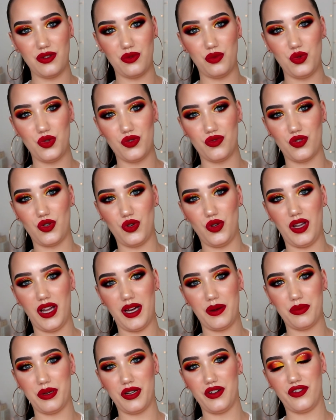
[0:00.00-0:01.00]
won't roll
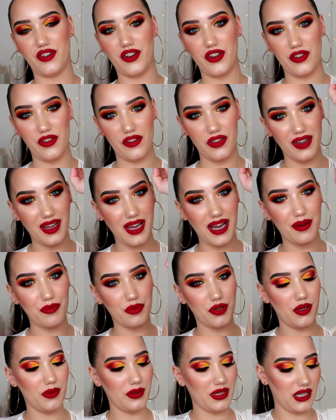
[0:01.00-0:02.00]
up for that,
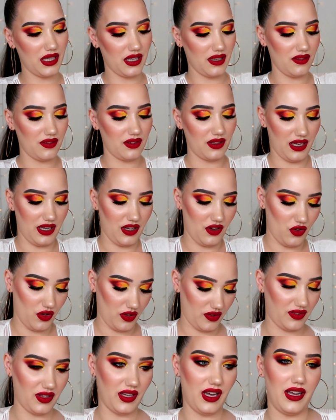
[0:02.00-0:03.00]
probably because I
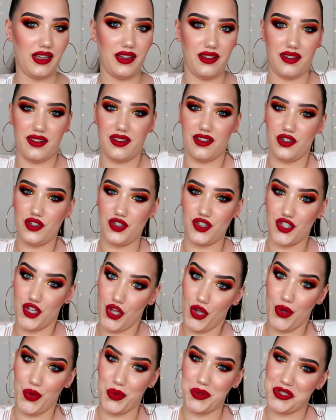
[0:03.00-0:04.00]
got a size or
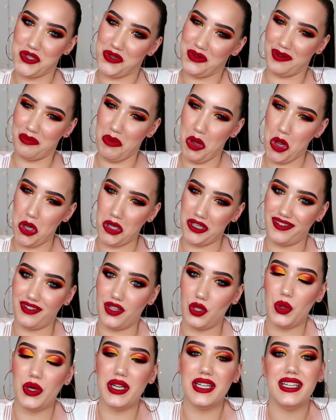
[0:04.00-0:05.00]
2 too small,
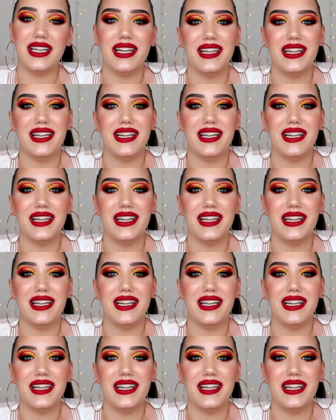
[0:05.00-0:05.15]
so